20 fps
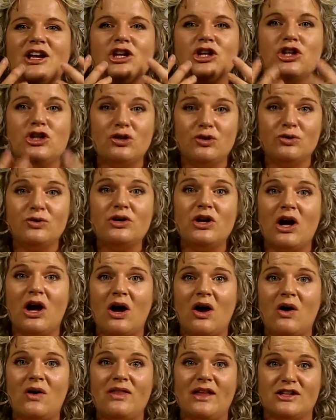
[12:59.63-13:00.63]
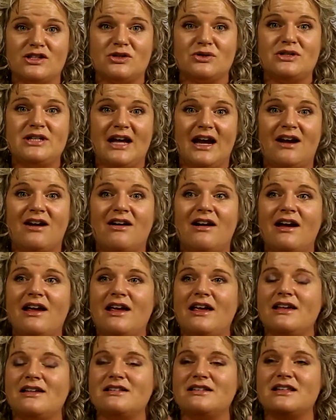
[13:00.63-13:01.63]
you know that doTERRA
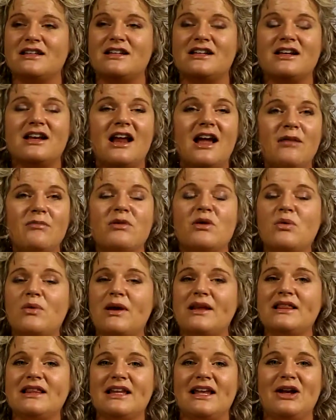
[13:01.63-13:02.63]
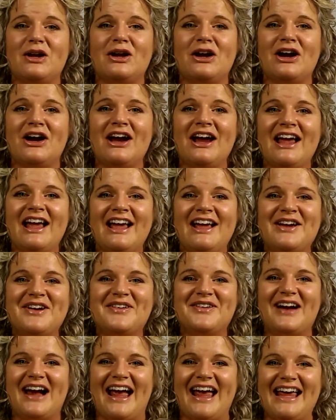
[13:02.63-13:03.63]
is the #1 leader,
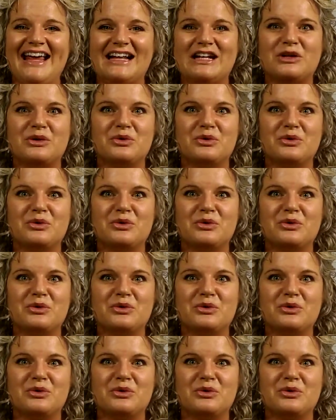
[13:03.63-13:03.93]
right, in